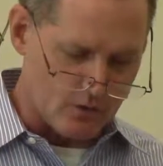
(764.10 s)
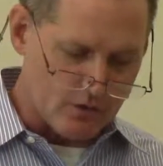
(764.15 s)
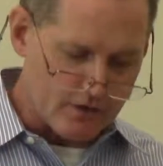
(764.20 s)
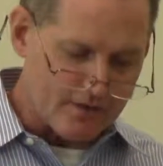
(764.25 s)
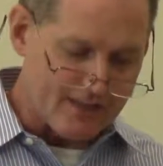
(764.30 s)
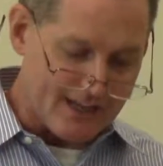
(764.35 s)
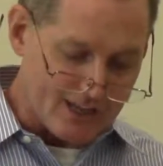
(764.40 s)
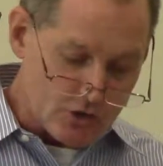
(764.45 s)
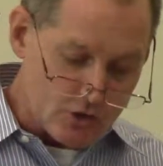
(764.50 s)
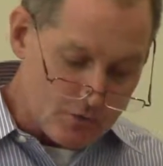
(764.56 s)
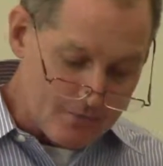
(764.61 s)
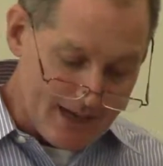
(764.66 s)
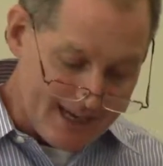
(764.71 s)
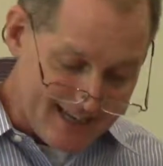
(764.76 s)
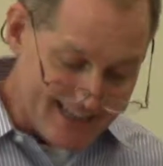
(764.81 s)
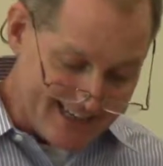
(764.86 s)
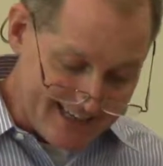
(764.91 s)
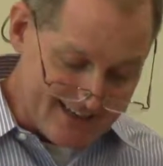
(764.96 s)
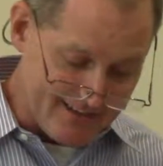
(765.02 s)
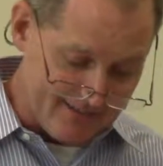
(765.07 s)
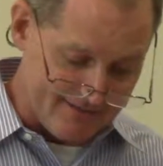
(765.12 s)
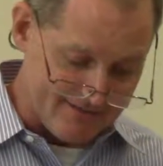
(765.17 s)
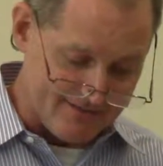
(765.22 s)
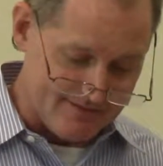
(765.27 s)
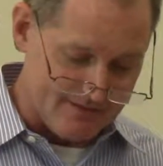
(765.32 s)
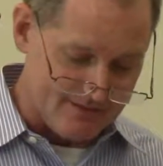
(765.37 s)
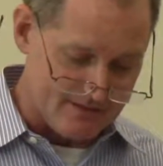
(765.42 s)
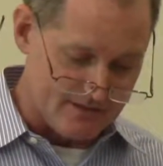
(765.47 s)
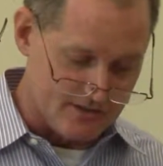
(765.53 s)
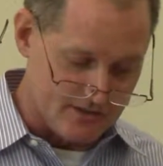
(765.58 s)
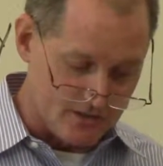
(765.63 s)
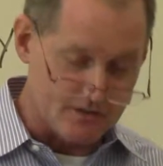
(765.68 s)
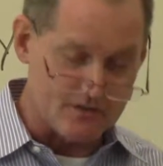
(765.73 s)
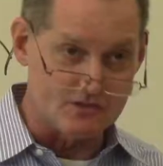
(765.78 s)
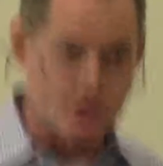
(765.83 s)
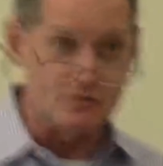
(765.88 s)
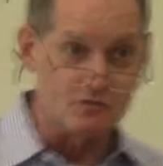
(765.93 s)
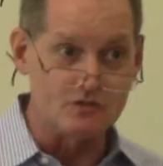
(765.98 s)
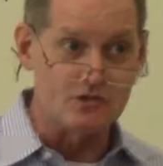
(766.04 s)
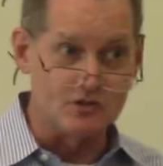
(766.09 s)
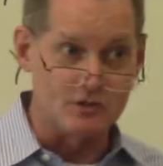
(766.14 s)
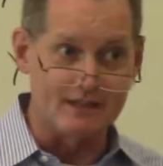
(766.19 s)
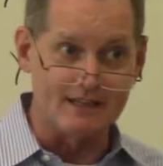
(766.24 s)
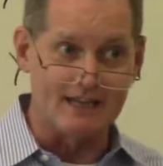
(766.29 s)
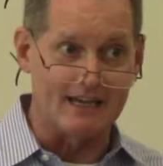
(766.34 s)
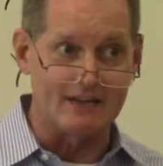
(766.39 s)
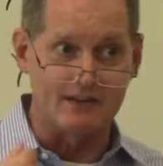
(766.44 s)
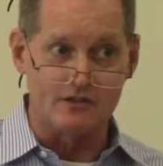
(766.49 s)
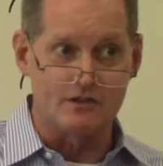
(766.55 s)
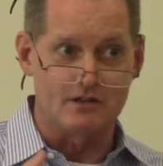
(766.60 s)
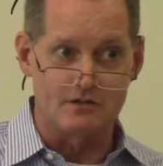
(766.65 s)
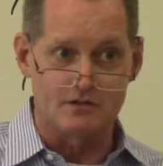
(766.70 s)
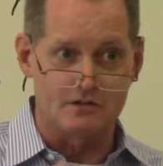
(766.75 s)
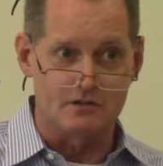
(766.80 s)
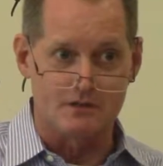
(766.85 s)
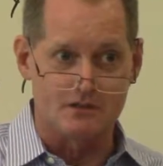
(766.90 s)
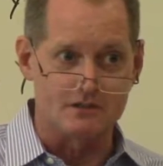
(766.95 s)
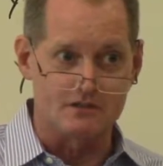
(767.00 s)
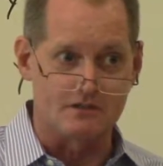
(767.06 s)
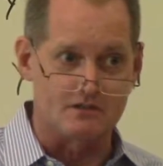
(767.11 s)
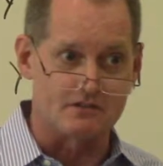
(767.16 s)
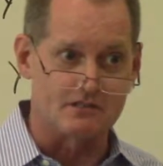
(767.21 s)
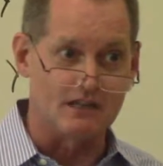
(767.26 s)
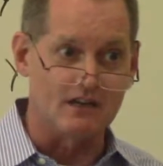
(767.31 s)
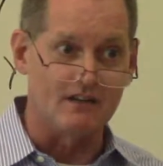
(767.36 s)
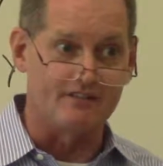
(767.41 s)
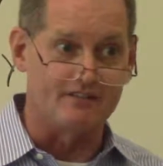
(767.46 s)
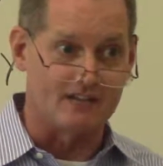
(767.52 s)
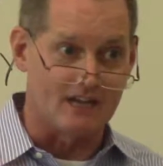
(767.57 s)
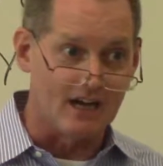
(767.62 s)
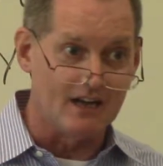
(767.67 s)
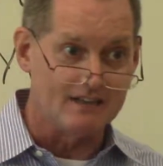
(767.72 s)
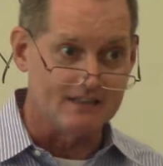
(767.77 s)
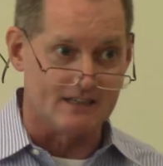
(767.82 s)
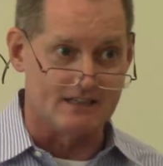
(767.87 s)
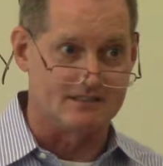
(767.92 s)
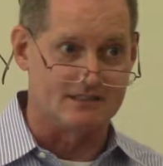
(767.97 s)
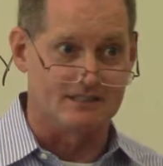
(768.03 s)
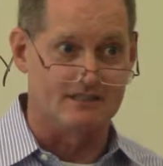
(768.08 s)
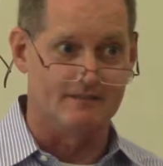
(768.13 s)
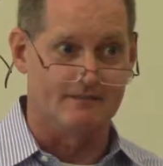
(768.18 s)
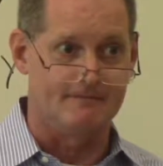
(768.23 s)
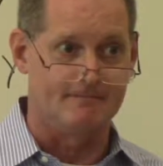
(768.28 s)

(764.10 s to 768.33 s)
in order that you may live. Notice who's doing that. You don't do it to yourself. God does it.